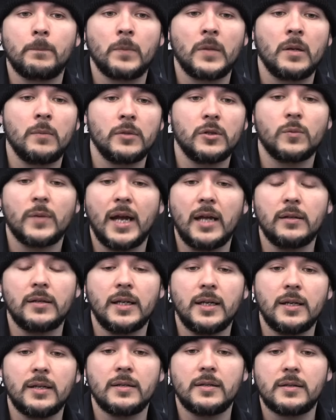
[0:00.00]
But the reality
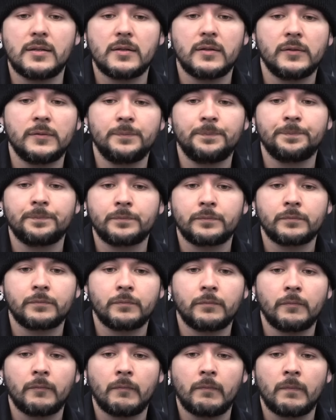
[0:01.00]
is,
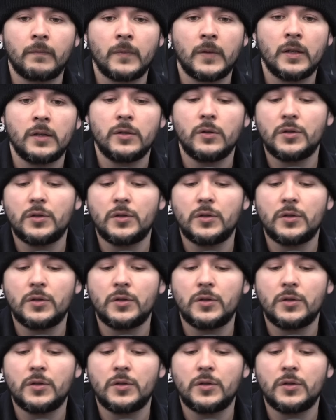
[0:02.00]
you